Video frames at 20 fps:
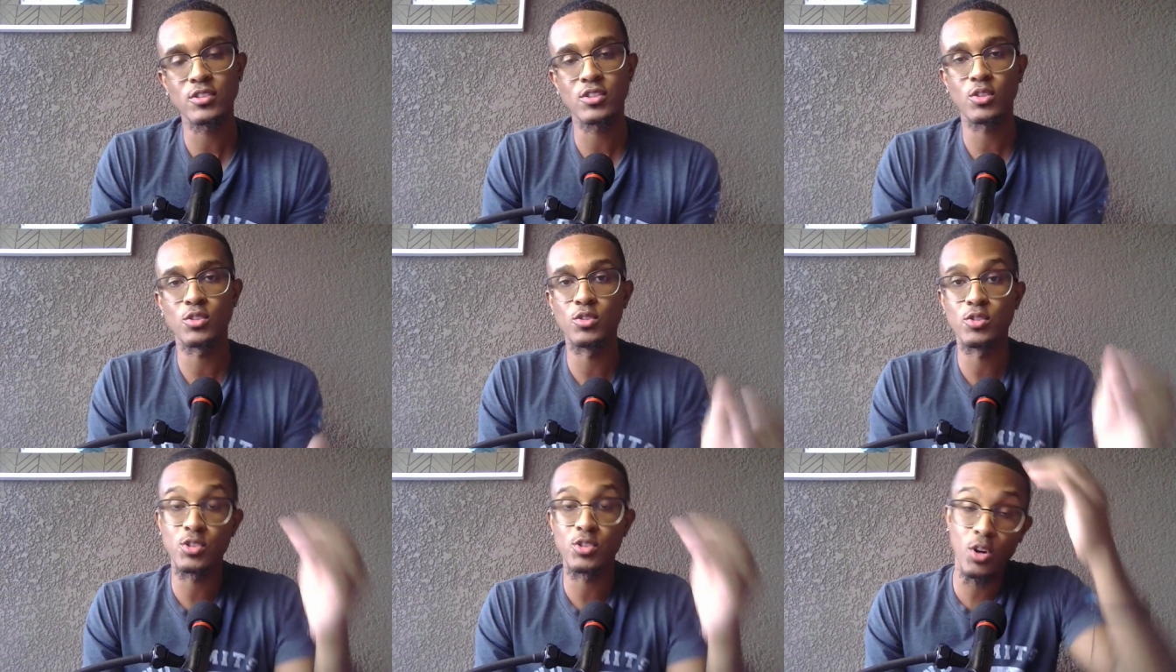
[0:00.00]
So
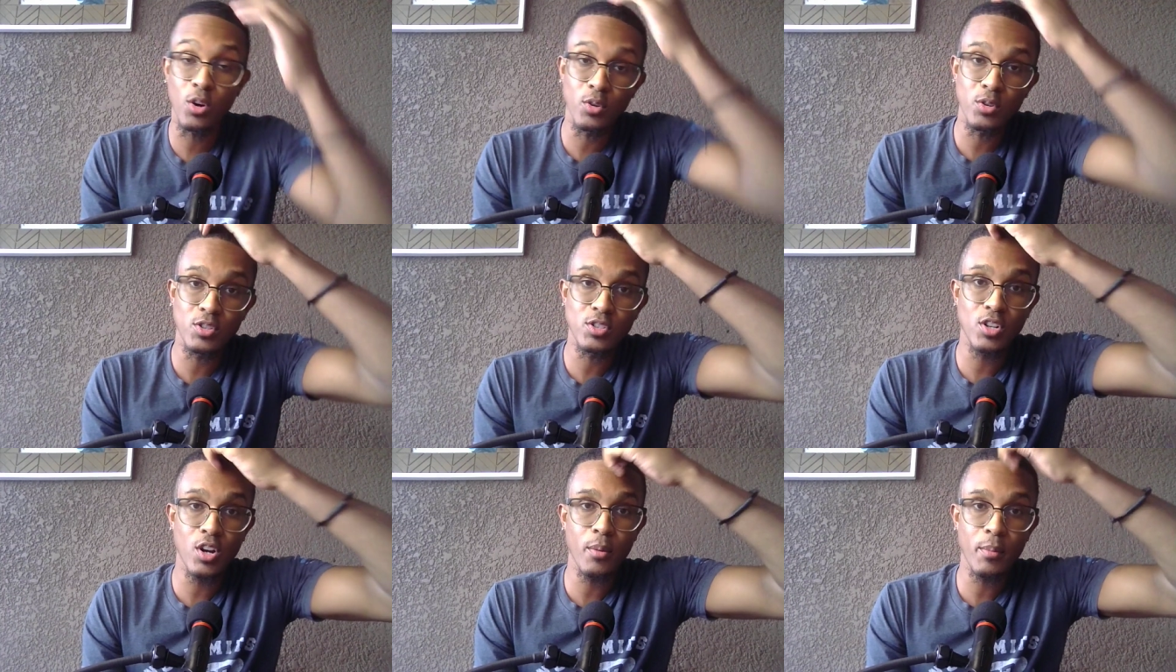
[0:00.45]
use your own
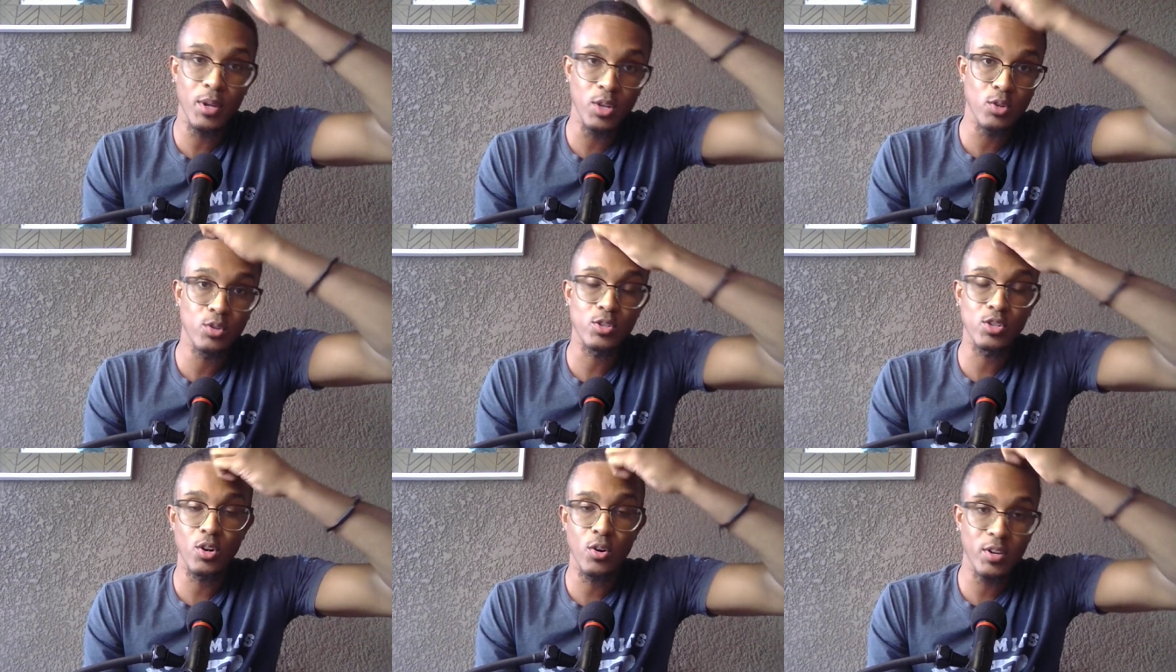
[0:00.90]
discernment,
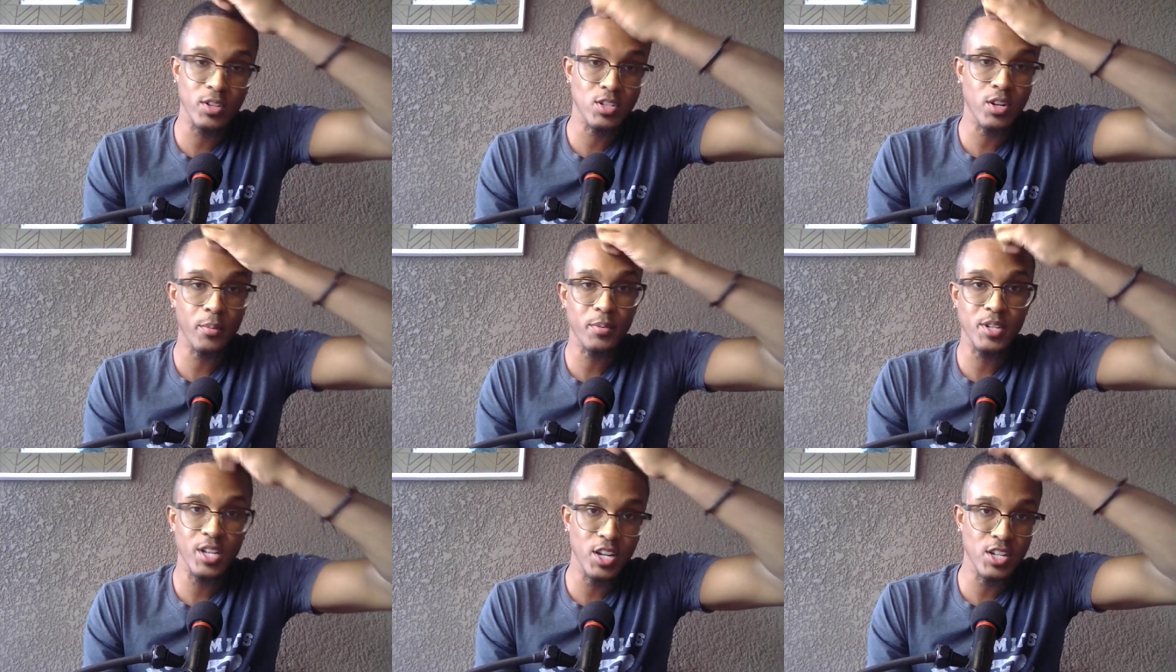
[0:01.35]
use your own
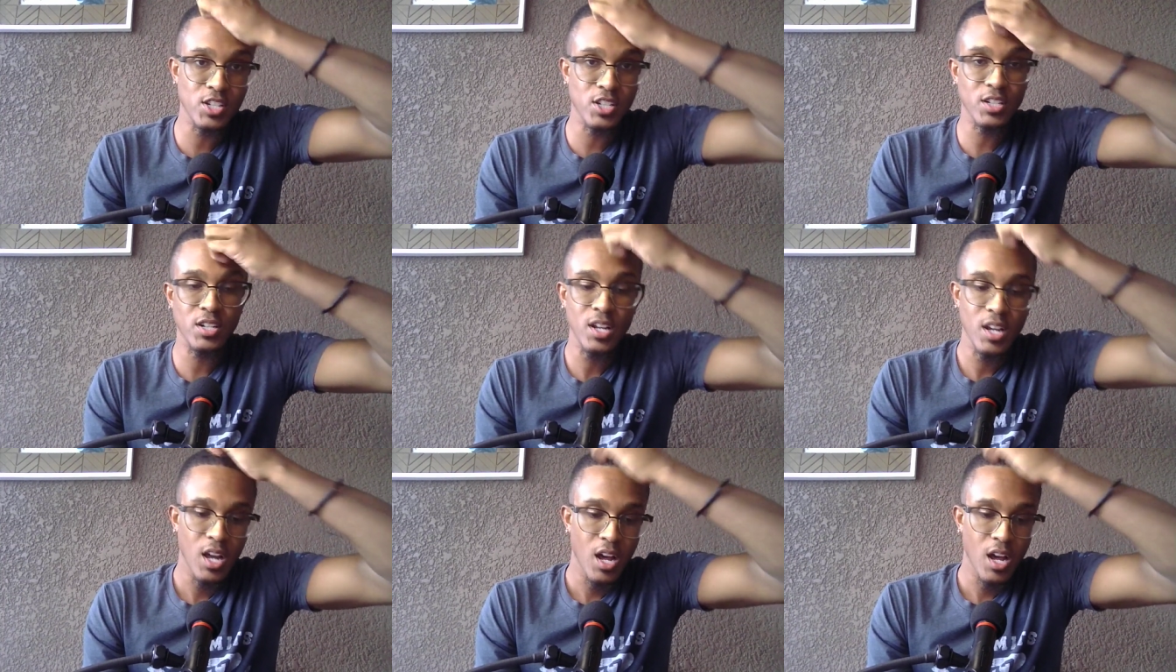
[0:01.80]
interpretation.